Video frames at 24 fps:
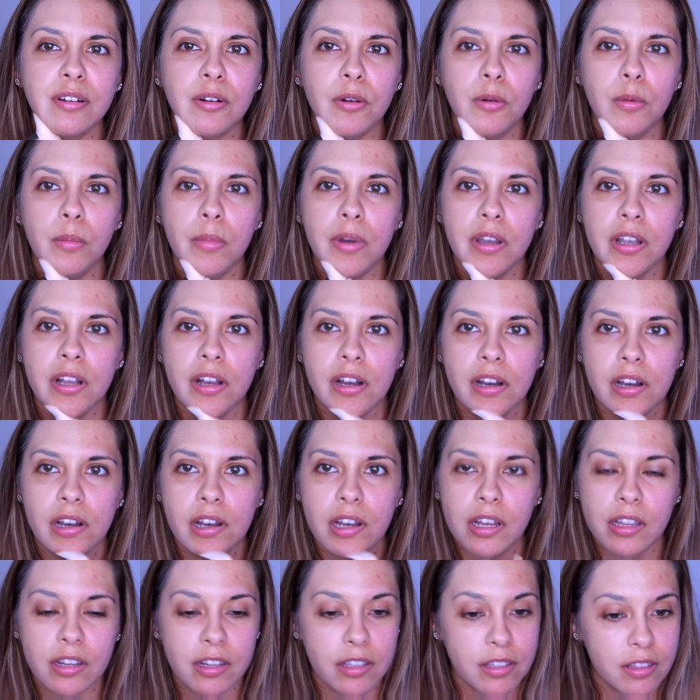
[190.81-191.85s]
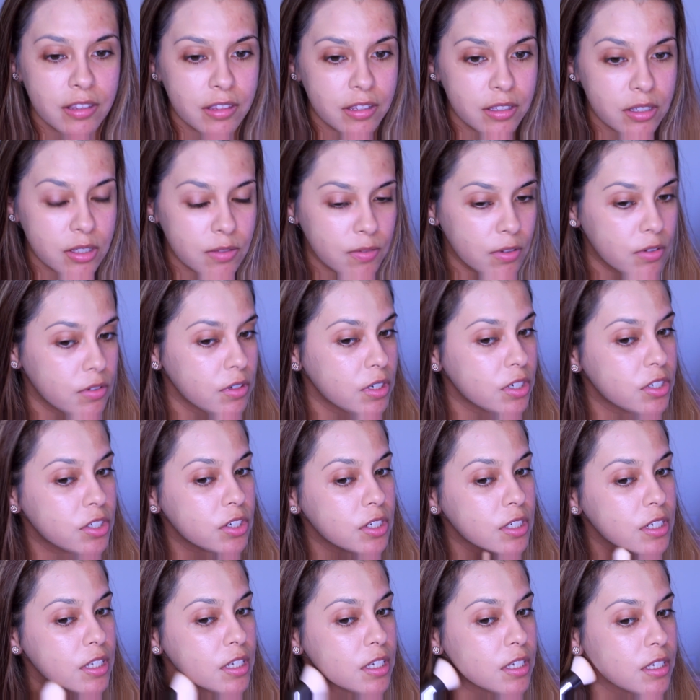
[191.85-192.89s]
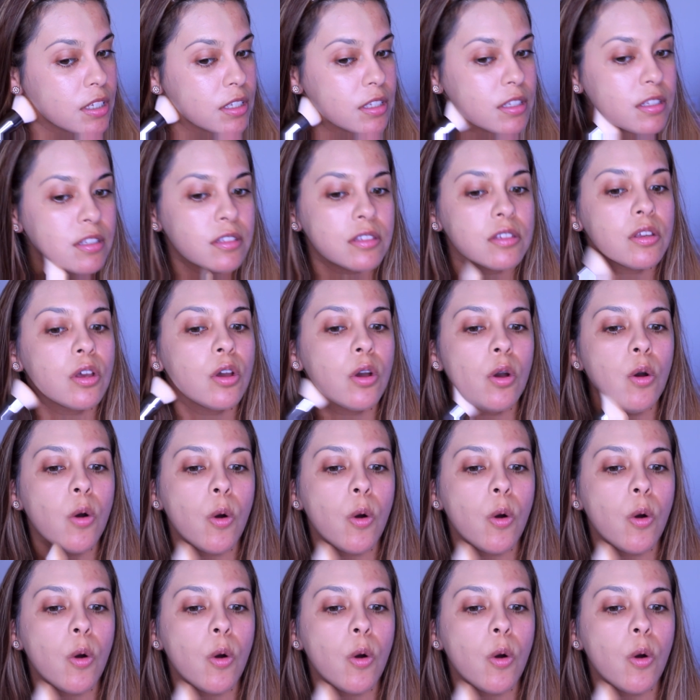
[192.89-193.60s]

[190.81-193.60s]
Oh my god, this foundation is